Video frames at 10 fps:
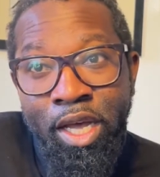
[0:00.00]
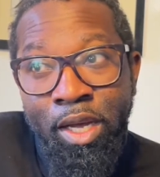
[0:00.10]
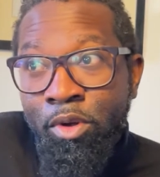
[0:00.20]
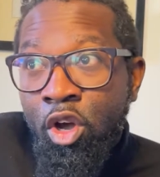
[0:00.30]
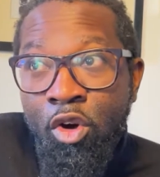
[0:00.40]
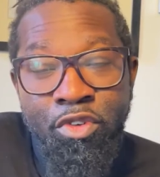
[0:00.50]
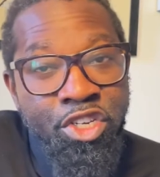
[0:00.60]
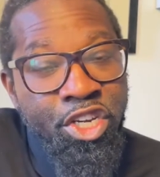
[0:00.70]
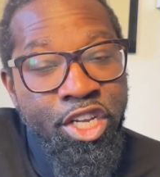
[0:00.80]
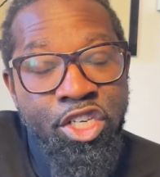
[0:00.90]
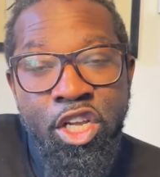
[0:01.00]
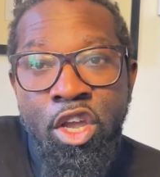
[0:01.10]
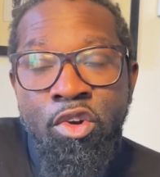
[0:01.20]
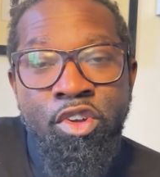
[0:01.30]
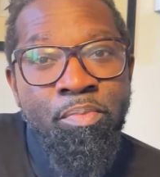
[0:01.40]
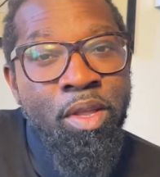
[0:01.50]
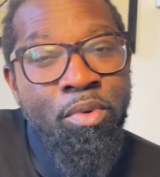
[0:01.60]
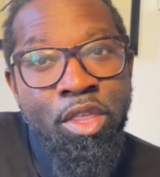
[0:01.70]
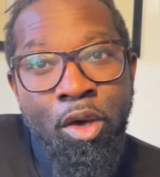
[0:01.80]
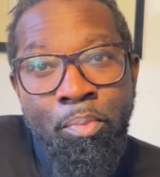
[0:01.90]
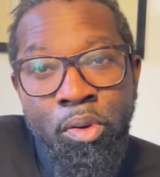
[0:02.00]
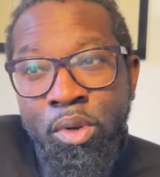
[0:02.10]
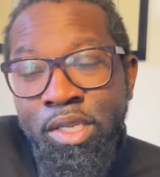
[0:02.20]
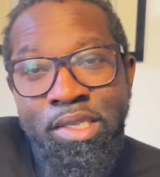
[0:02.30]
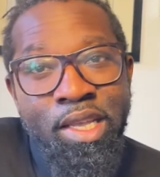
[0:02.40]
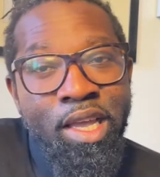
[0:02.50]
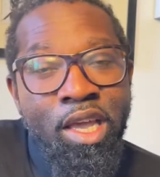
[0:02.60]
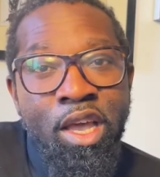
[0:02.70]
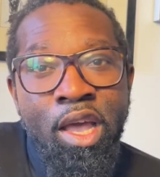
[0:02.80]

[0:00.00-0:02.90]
Kovacic. We've been without Pulisic.